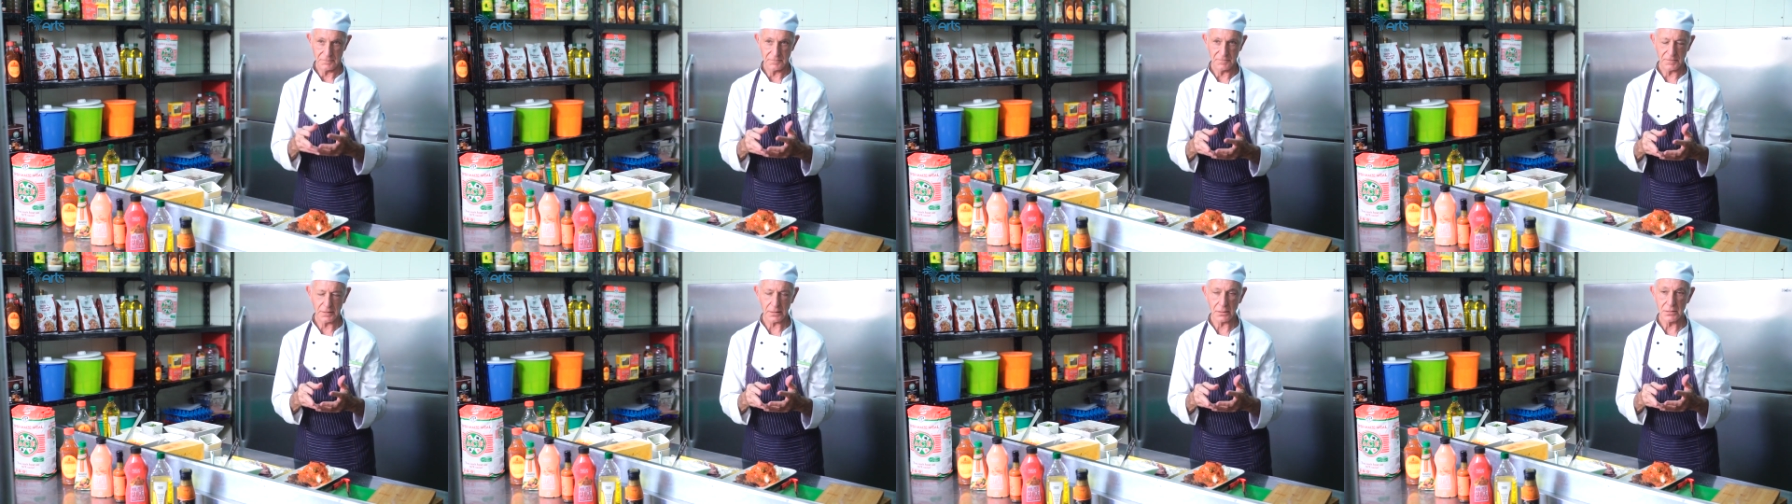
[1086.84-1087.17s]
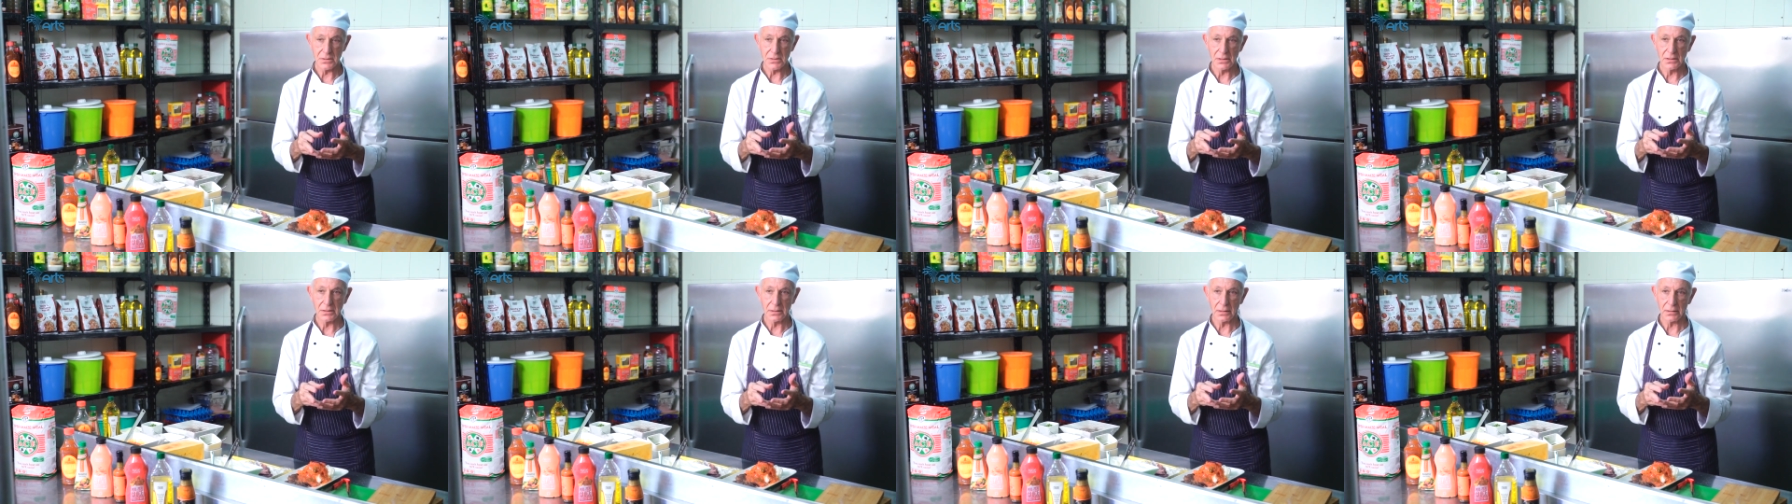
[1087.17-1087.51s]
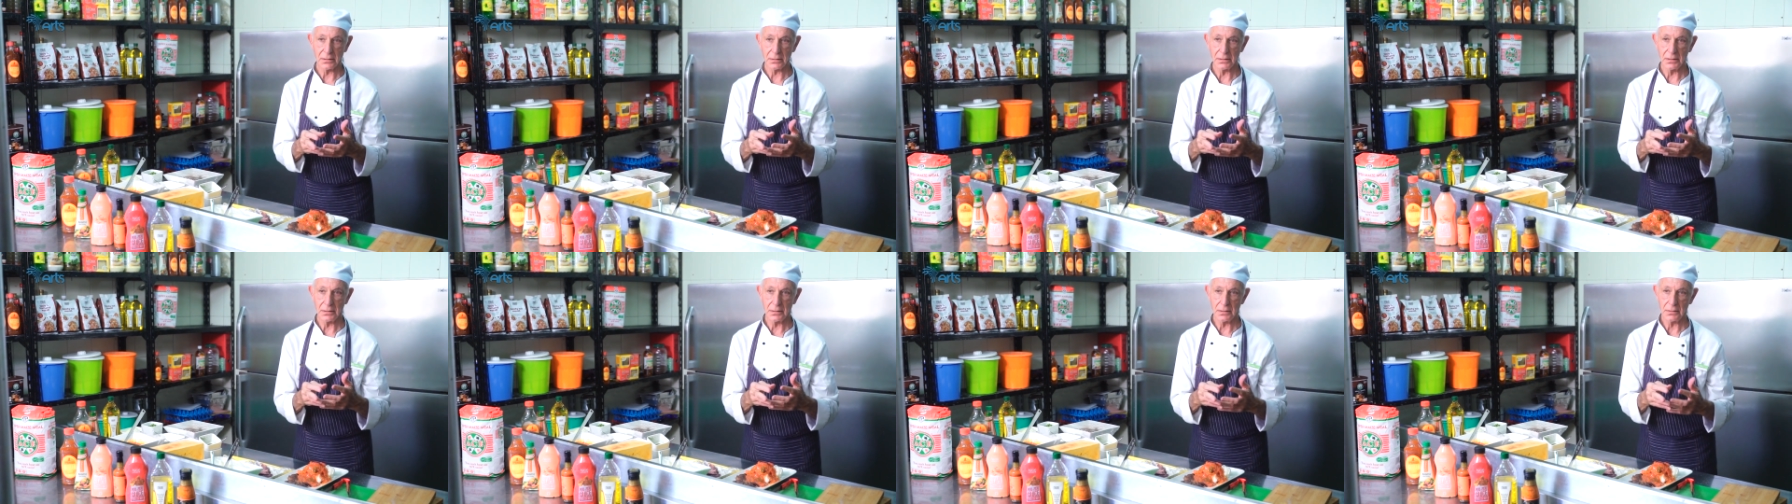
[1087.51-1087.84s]

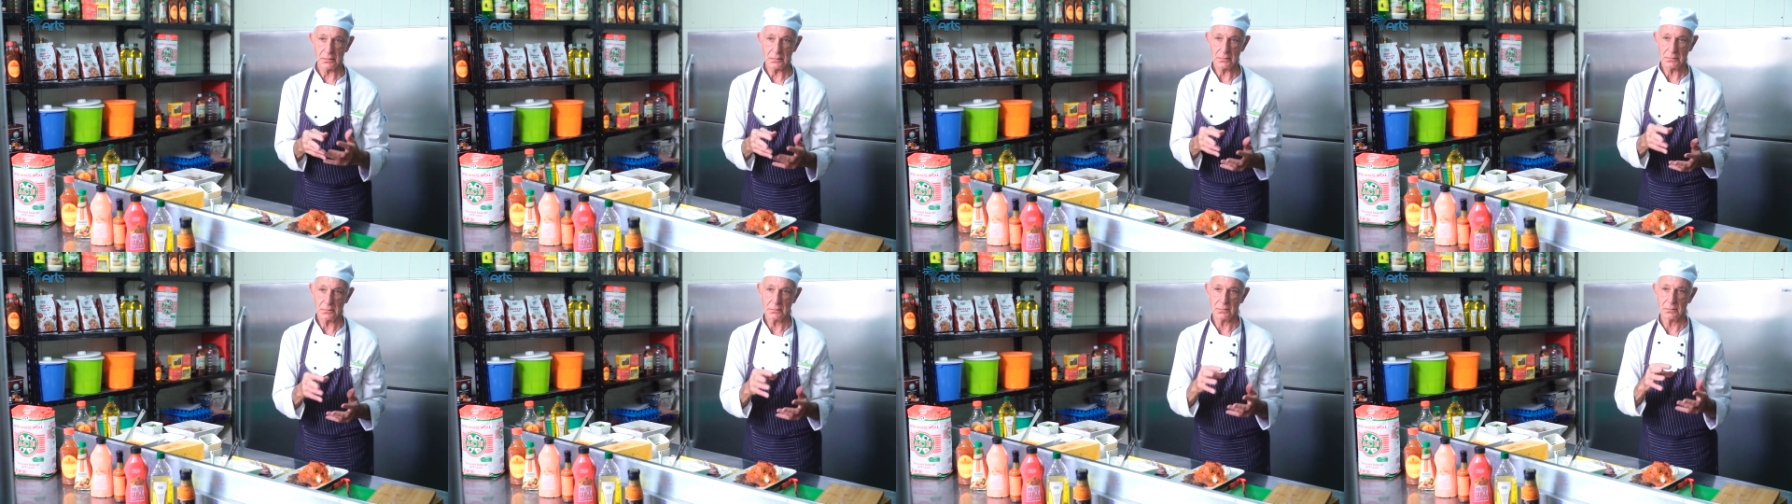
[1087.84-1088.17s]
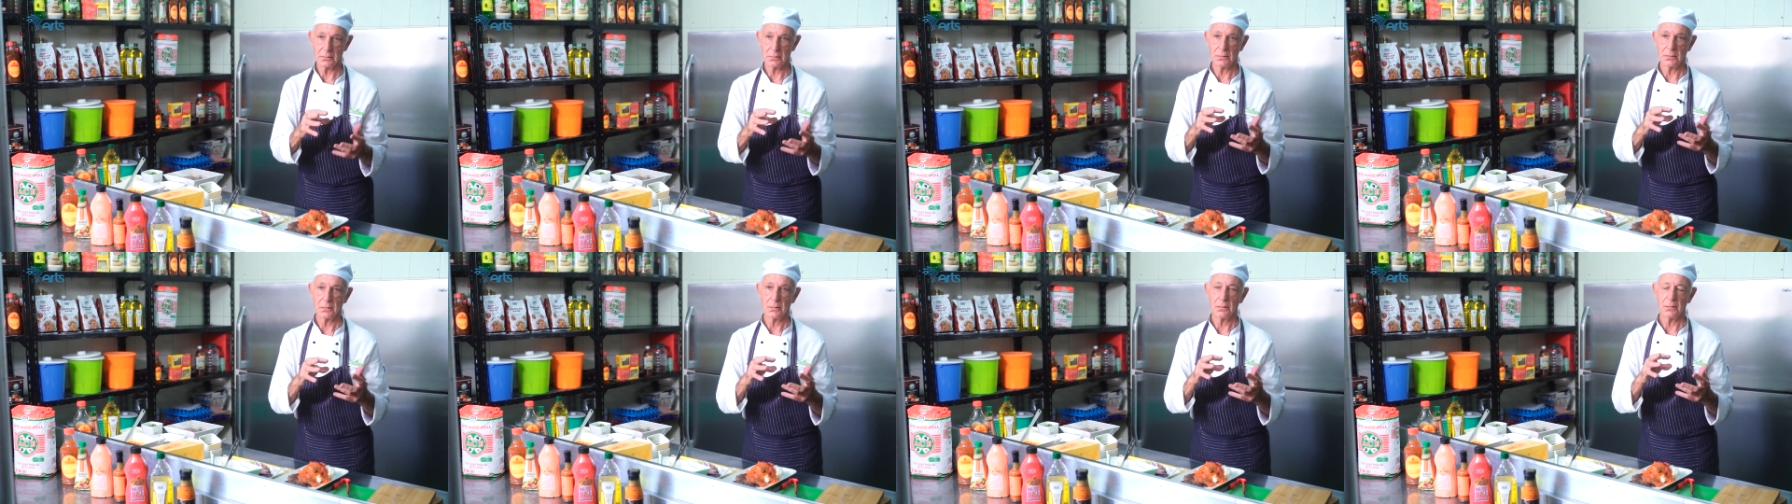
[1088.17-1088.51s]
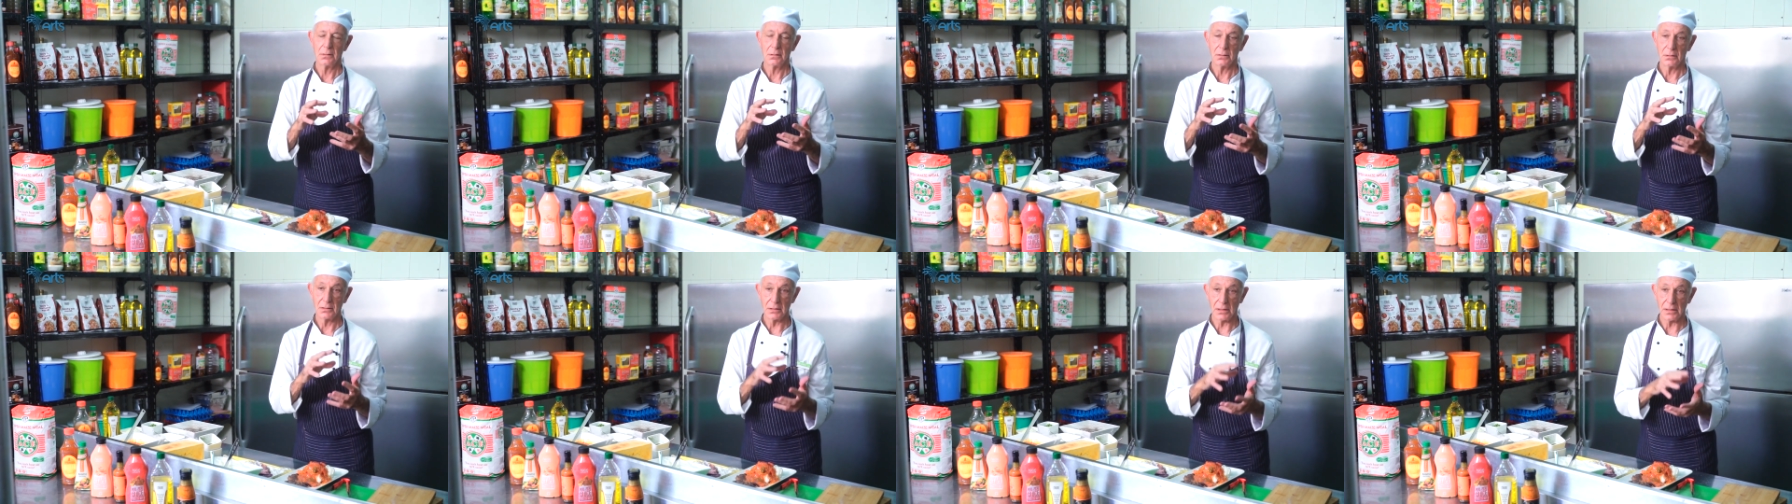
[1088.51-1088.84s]
faringicaria,
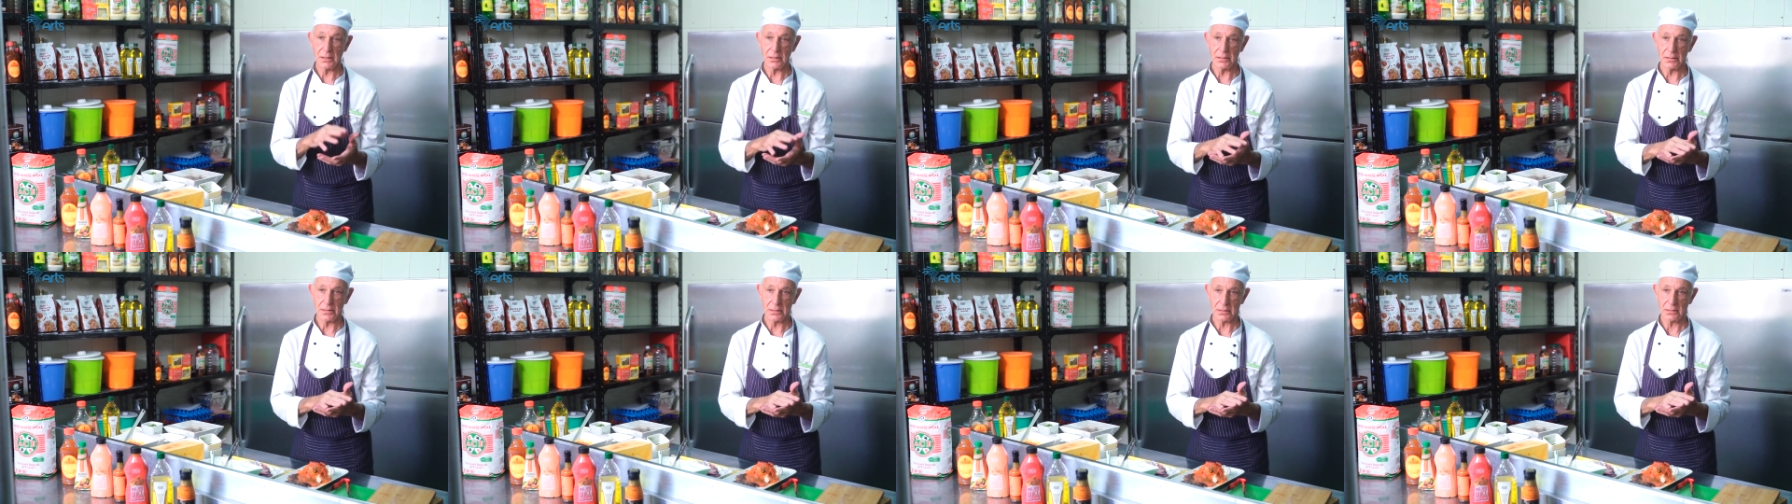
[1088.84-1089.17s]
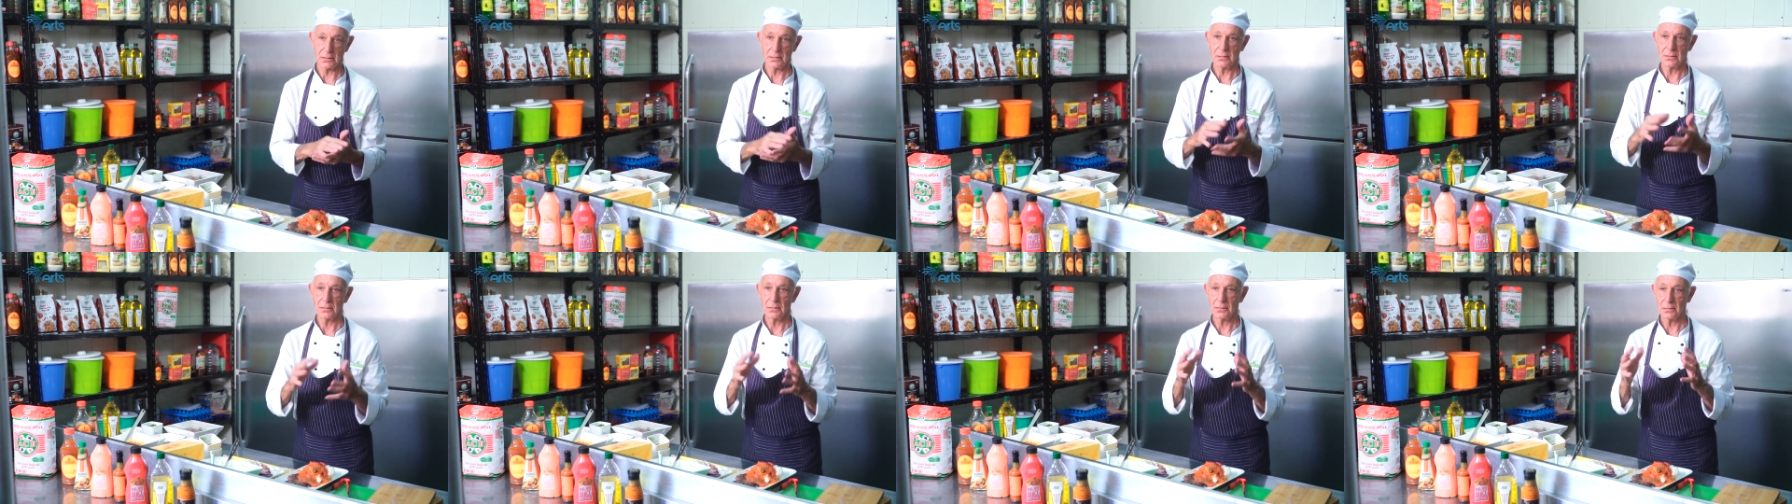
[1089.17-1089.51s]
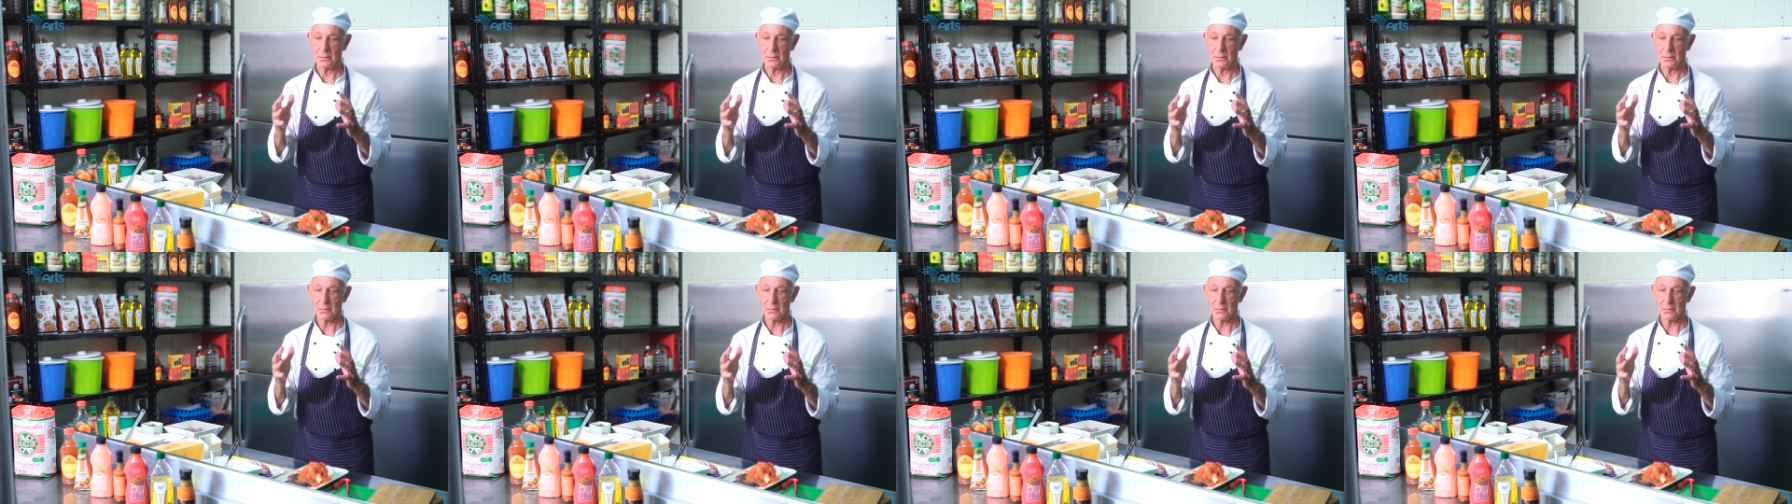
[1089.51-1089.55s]
garlic